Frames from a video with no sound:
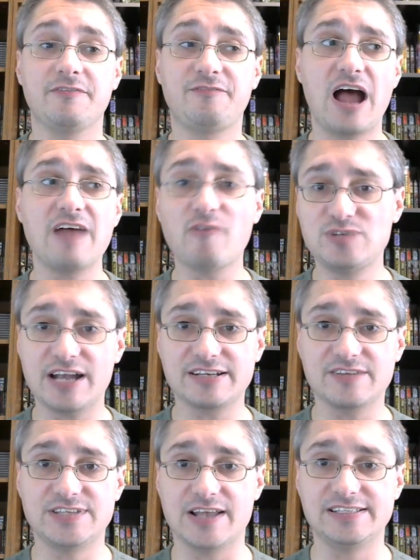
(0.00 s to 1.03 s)
5
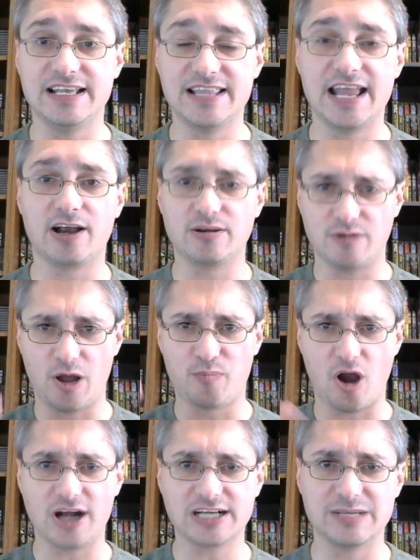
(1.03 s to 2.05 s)
objective sets in there,
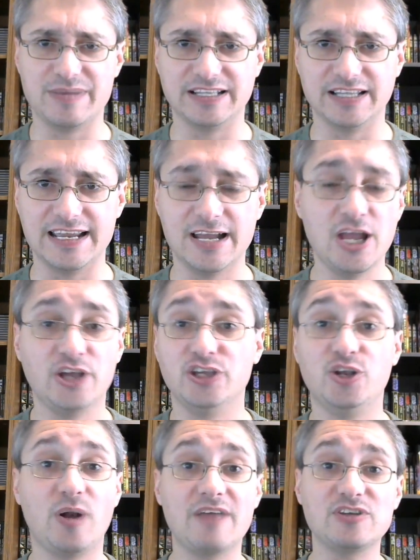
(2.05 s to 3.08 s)
approximately.
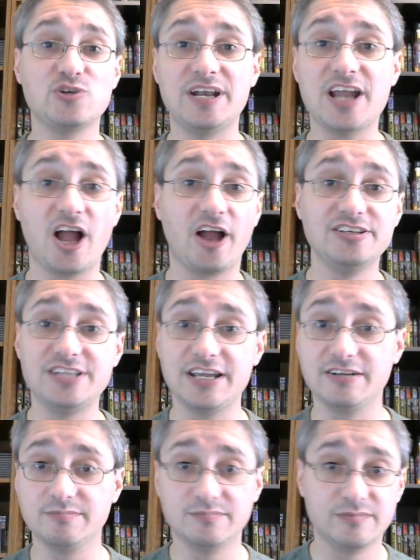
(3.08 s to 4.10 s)
You don't have to do any
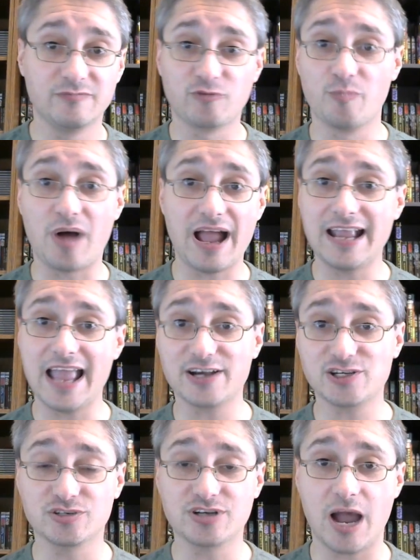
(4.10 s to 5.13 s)
hunting for buying
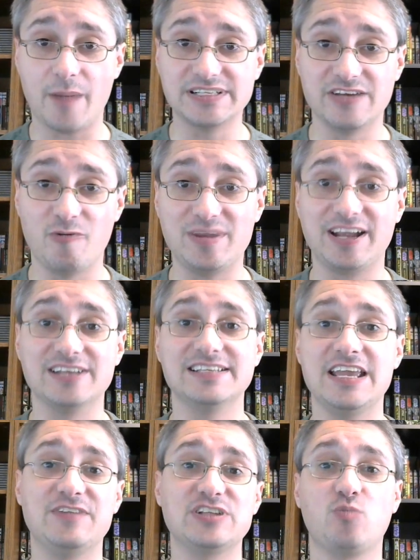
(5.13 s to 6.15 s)
extra copies of it, because
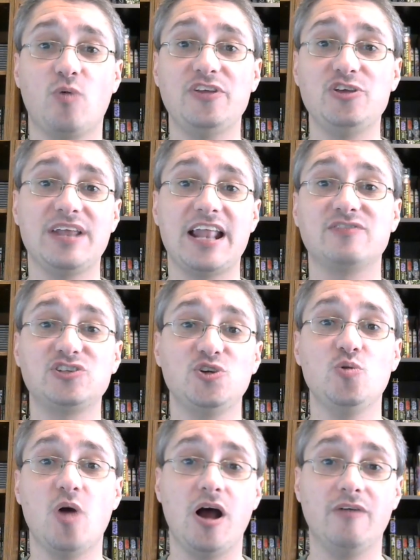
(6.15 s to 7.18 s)
if it's one that you can have
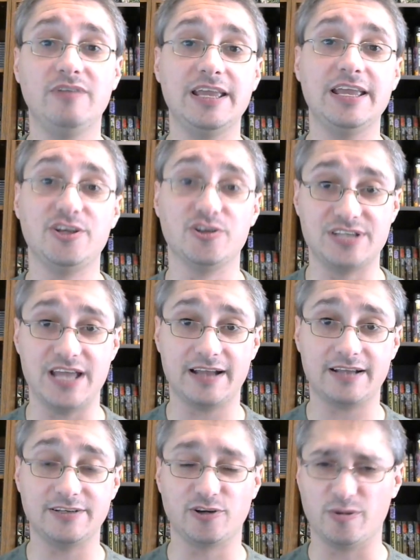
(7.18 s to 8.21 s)
2 of in your
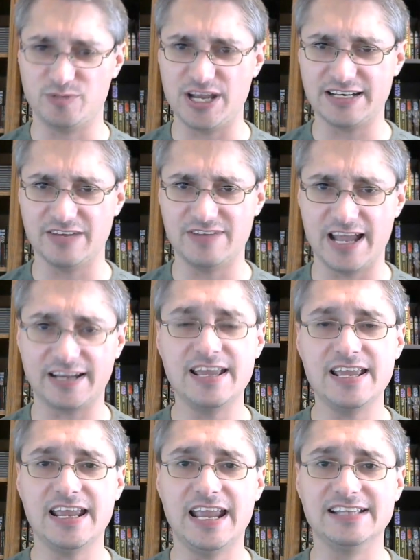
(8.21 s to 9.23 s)
deck, your objective deck,
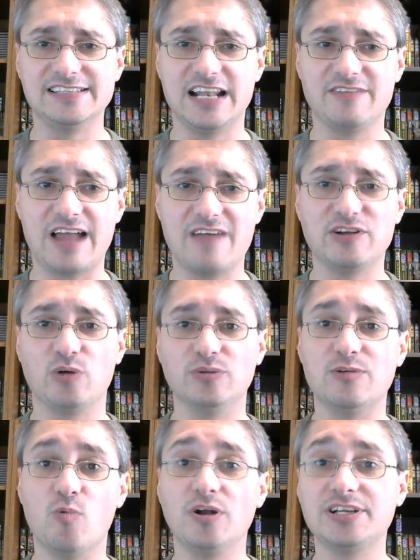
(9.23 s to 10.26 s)
instead of having
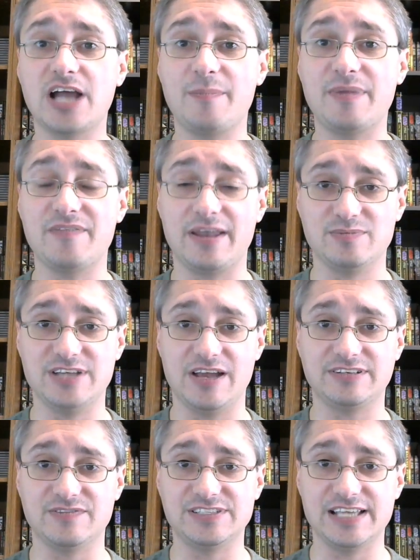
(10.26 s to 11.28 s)
only 1 copy of that
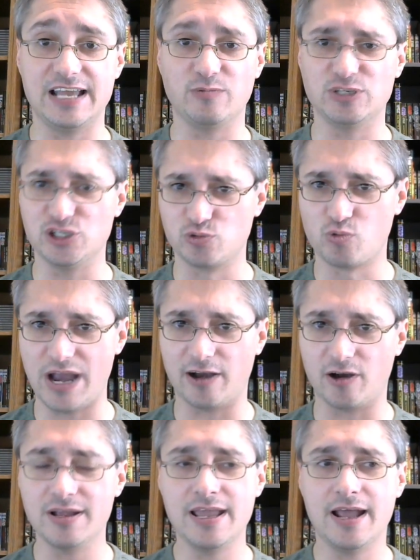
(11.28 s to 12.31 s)
objective set, which is
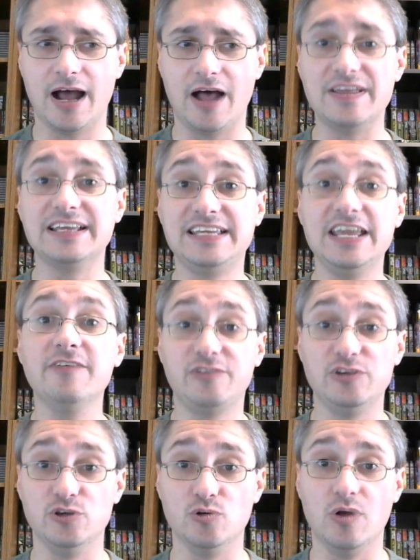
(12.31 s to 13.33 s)
rare, they give
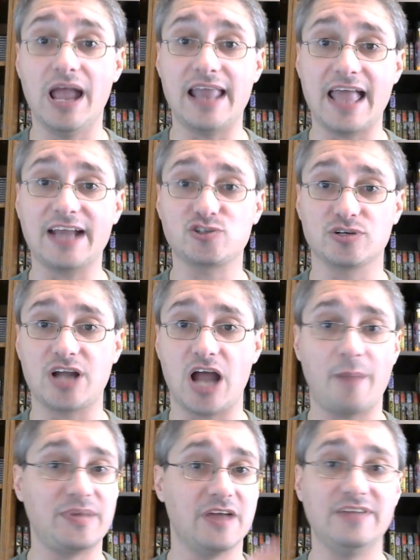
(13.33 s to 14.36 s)
you an extra
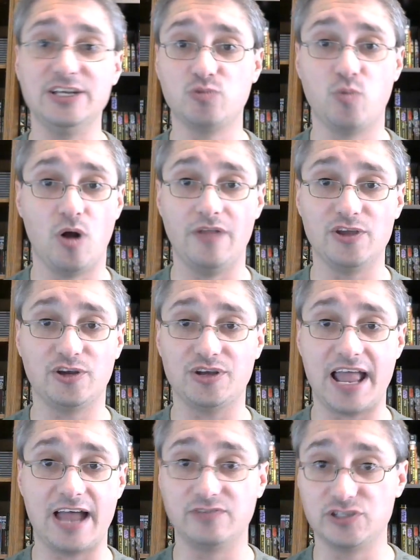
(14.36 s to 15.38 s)
copy of each one that
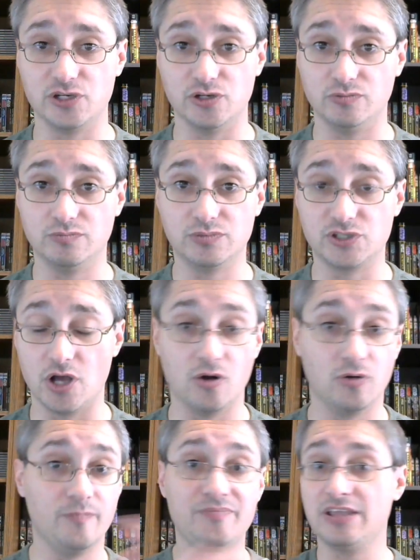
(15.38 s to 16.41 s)
could have 2.
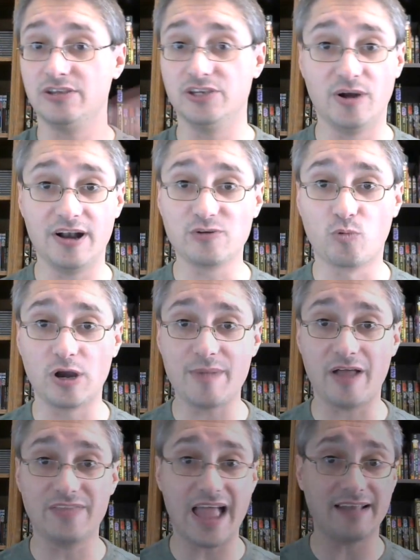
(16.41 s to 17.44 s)
So you don't have to worry
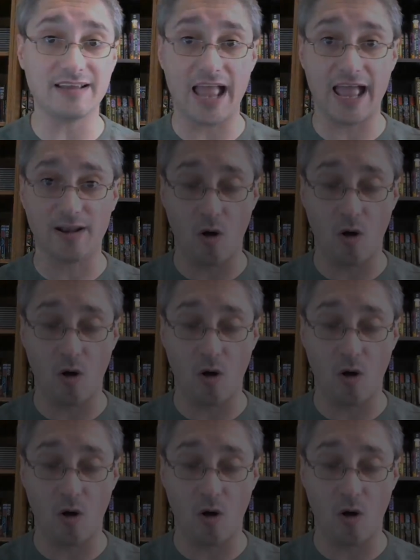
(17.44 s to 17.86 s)
about that at